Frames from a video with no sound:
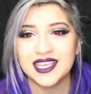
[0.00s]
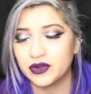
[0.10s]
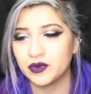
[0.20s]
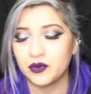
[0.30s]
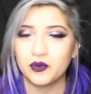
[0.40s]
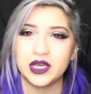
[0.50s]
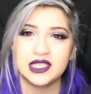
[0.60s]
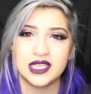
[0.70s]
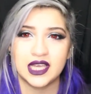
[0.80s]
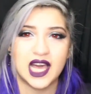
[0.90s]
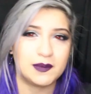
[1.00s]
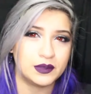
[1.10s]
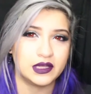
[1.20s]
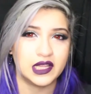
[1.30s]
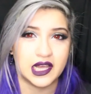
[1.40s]
There was a
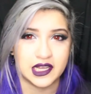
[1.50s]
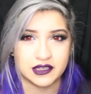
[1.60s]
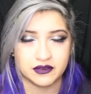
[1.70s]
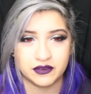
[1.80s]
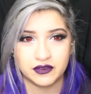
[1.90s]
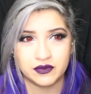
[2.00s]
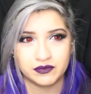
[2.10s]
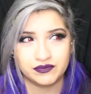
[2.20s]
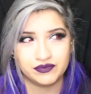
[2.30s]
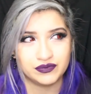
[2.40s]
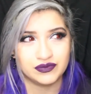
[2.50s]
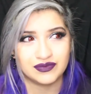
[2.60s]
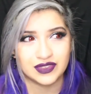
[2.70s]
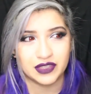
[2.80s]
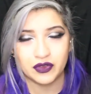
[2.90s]
couple of
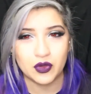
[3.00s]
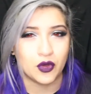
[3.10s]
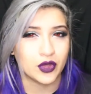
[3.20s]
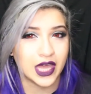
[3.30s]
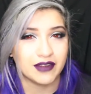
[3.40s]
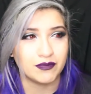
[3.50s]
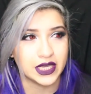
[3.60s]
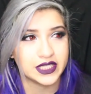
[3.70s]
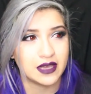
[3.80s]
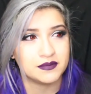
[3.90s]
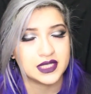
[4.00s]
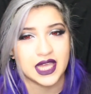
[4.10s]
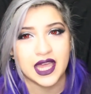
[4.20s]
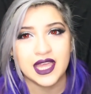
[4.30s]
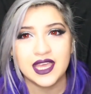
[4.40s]
difficult kind of mix-ups
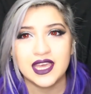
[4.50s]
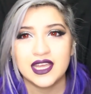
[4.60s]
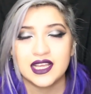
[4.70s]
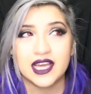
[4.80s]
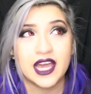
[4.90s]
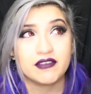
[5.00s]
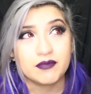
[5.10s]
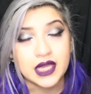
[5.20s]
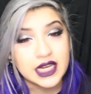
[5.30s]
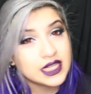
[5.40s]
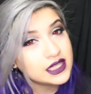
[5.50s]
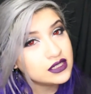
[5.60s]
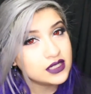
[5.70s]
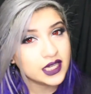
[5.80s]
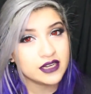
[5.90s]
that kind of made it a
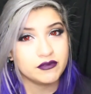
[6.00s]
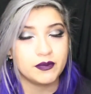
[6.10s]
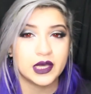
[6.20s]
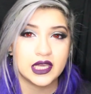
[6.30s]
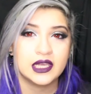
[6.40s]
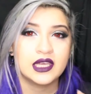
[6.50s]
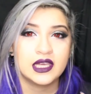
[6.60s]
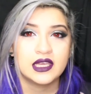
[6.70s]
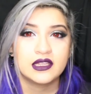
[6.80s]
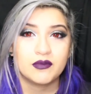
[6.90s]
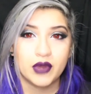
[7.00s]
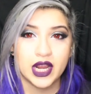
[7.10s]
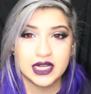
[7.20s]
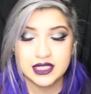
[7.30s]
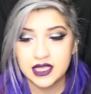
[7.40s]
little negative, but the
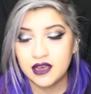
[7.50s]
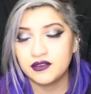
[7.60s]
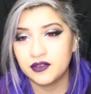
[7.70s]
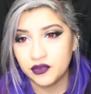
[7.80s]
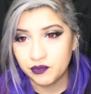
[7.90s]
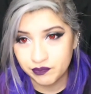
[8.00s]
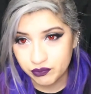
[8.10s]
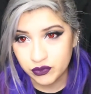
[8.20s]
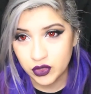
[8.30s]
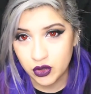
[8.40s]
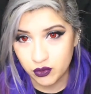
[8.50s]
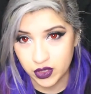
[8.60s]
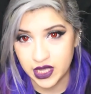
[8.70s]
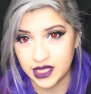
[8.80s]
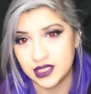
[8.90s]
brand itself, no
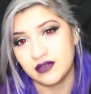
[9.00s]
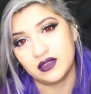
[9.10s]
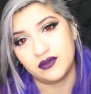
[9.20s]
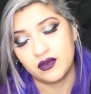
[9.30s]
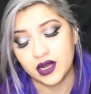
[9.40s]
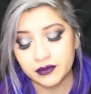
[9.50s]
real negativity for